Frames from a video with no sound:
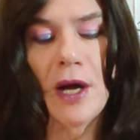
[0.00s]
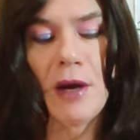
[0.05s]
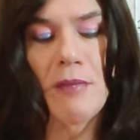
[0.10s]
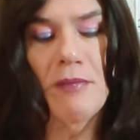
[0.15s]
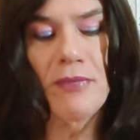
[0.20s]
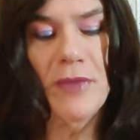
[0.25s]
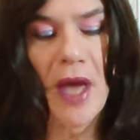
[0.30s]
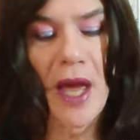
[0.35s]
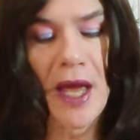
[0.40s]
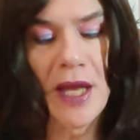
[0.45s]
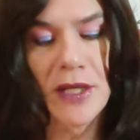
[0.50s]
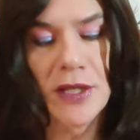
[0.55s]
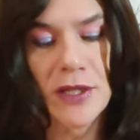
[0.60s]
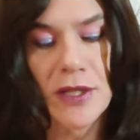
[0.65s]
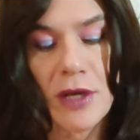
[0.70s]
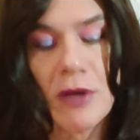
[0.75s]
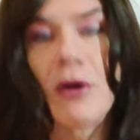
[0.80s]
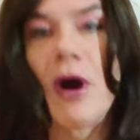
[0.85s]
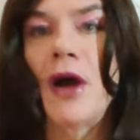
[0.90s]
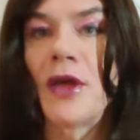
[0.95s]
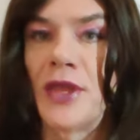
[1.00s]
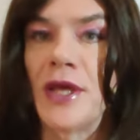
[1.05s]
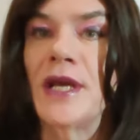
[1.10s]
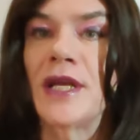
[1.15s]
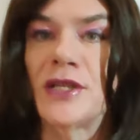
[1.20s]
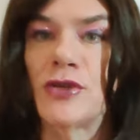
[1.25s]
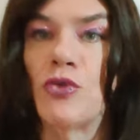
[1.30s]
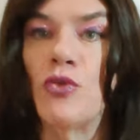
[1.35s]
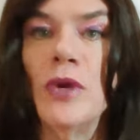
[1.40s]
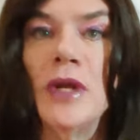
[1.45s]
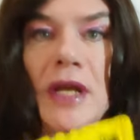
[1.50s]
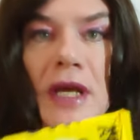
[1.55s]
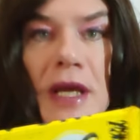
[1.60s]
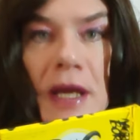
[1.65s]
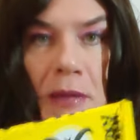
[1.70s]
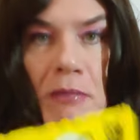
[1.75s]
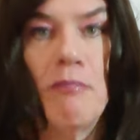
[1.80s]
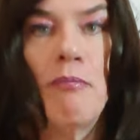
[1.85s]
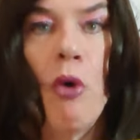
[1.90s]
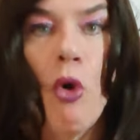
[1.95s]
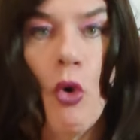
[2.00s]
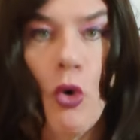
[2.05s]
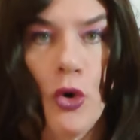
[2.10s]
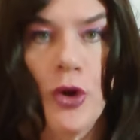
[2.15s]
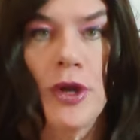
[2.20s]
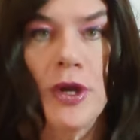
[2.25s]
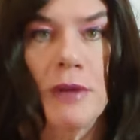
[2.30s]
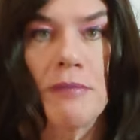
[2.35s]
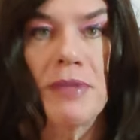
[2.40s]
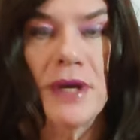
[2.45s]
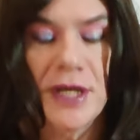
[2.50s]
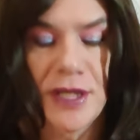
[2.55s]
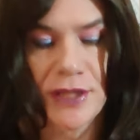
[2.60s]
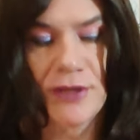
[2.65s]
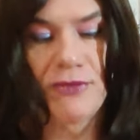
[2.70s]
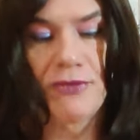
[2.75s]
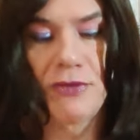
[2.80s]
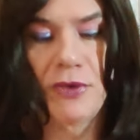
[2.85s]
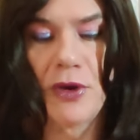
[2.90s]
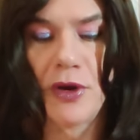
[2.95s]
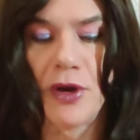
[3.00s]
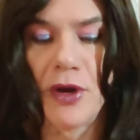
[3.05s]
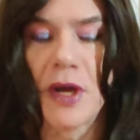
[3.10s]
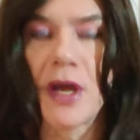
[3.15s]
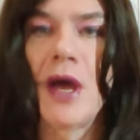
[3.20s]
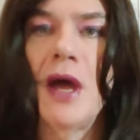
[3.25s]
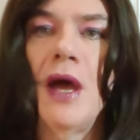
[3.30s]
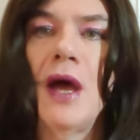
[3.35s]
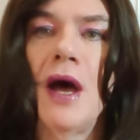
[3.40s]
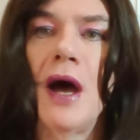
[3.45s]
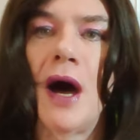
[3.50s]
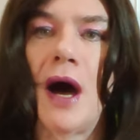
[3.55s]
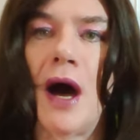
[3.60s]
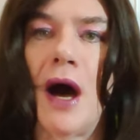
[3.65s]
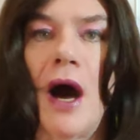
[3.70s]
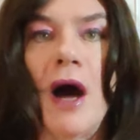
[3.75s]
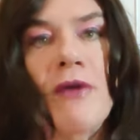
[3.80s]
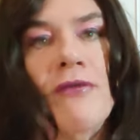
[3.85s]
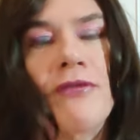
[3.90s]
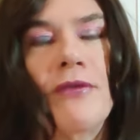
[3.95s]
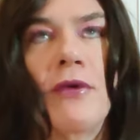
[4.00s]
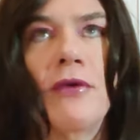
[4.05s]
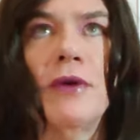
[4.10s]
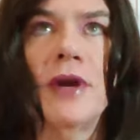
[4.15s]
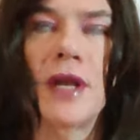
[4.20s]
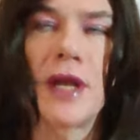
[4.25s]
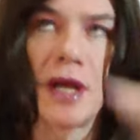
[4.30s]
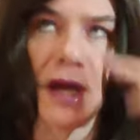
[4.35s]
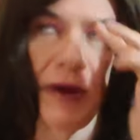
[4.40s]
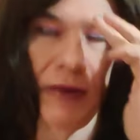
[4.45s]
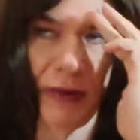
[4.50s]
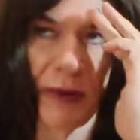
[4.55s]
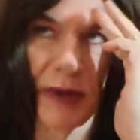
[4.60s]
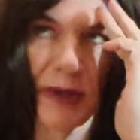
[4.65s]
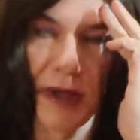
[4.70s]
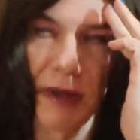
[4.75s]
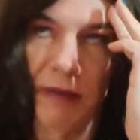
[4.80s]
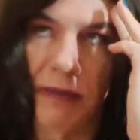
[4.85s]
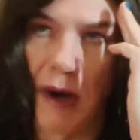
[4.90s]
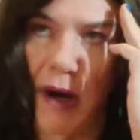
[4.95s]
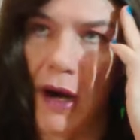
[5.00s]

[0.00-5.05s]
And so I think it's a really important piece of work. I've already covered, I